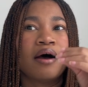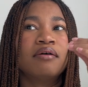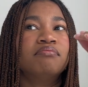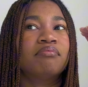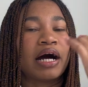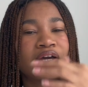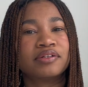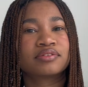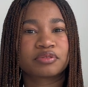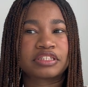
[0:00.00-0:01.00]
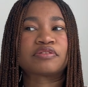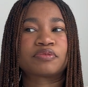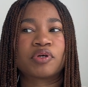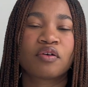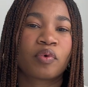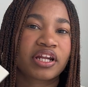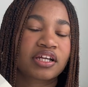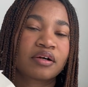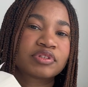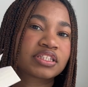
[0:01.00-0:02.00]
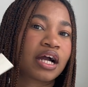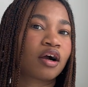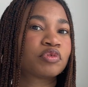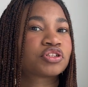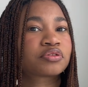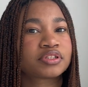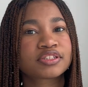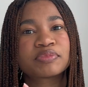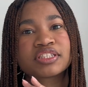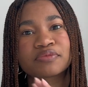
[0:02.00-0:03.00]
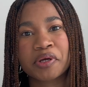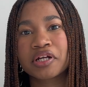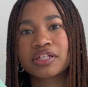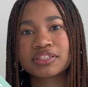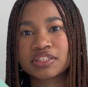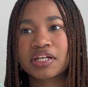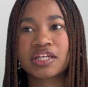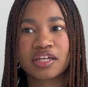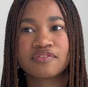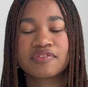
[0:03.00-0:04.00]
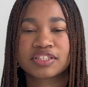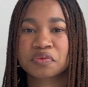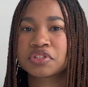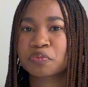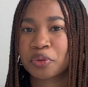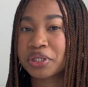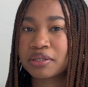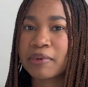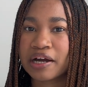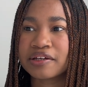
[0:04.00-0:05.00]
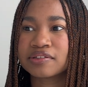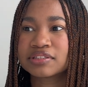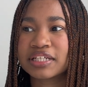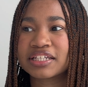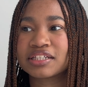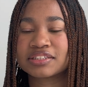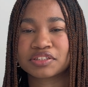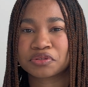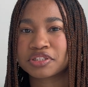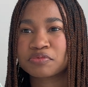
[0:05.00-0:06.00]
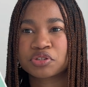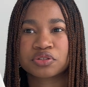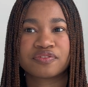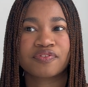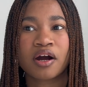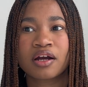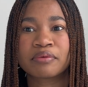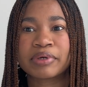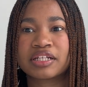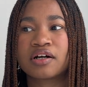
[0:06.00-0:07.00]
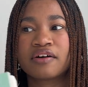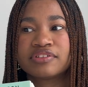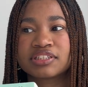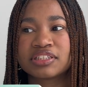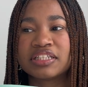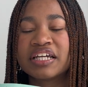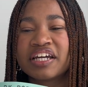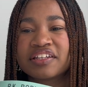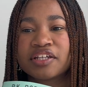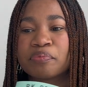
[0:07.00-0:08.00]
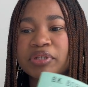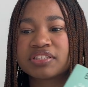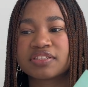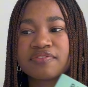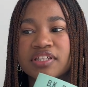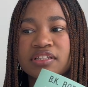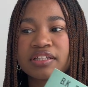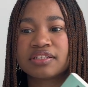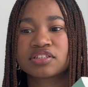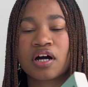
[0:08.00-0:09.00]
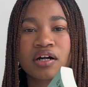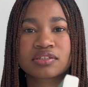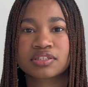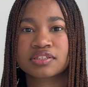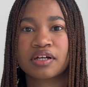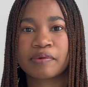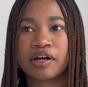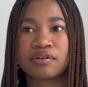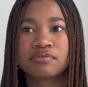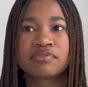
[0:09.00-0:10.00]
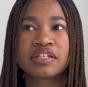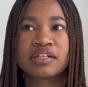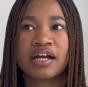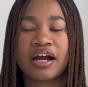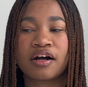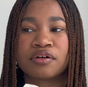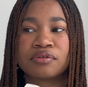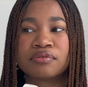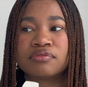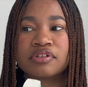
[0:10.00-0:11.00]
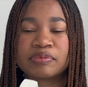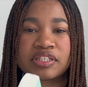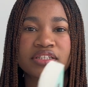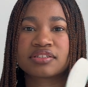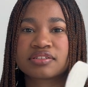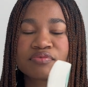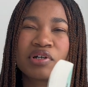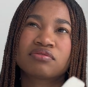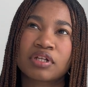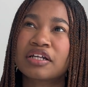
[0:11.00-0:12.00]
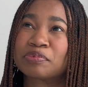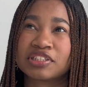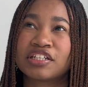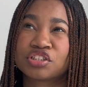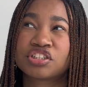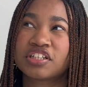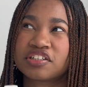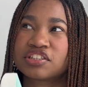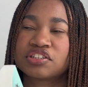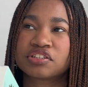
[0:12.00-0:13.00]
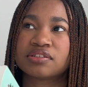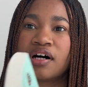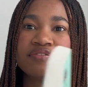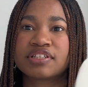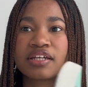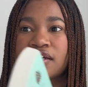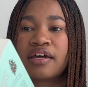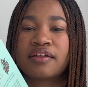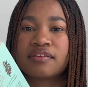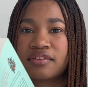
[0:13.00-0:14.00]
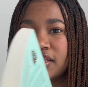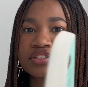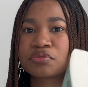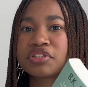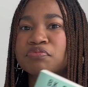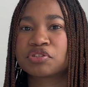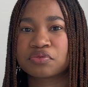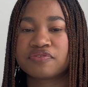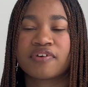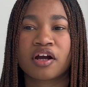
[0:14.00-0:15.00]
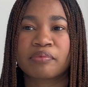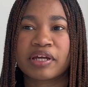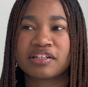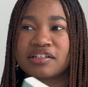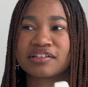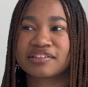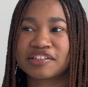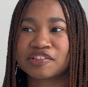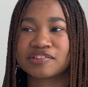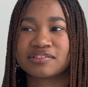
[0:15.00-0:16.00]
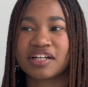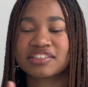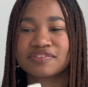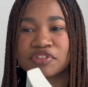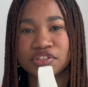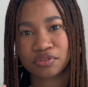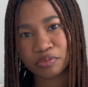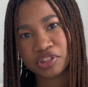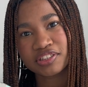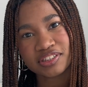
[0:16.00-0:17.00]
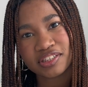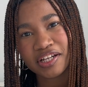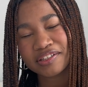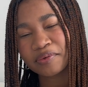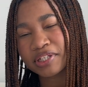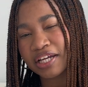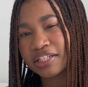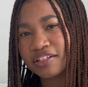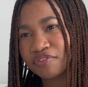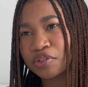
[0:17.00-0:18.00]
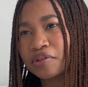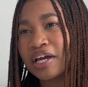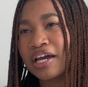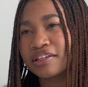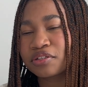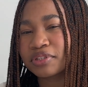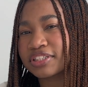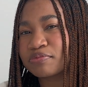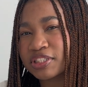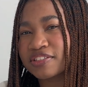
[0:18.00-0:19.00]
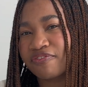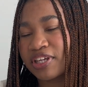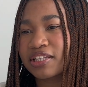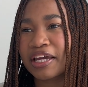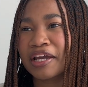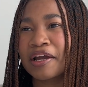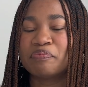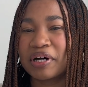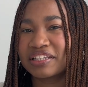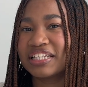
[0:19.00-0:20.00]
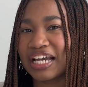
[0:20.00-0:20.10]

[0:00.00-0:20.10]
mild Christmas book. When it comes to how much Christmas spirit it's gonna give, this one's pretty mild. Like, it's a Christmas tree farm, and obviously there are bits of it that talks about how obsessed, well, not obsessed, she honestly just loves like this Christmas tree farm, and there are lots of descriptions in there that would kind of give you the Christmas feeling, but the